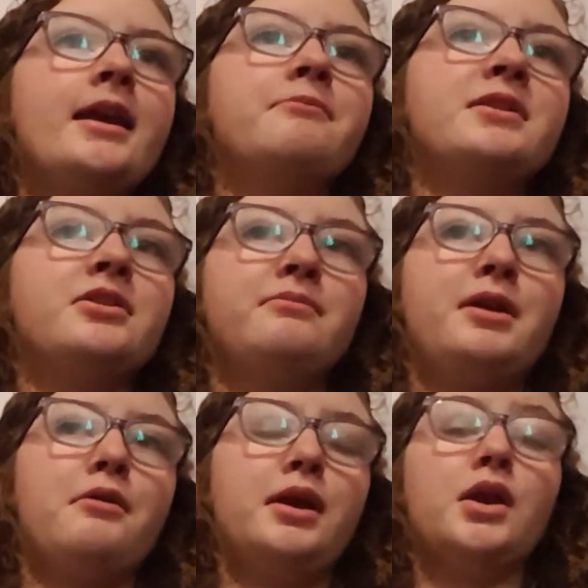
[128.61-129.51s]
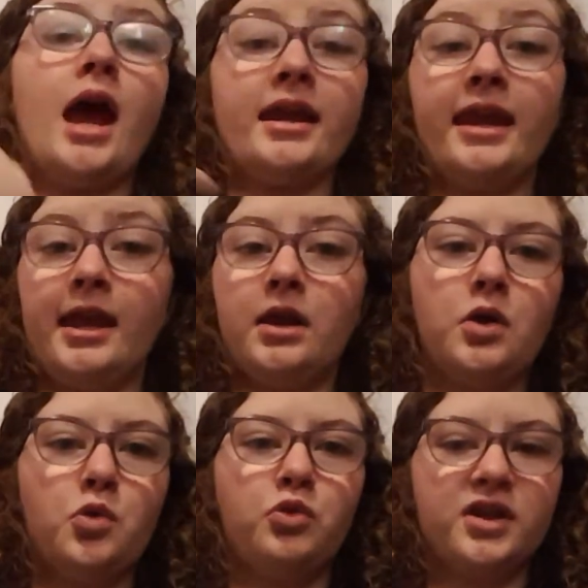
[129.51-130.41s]
when they're married again
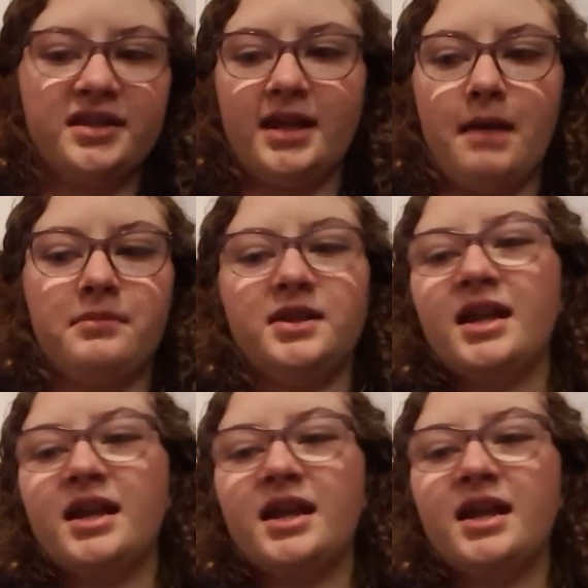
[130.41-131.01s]
wouldn't happen.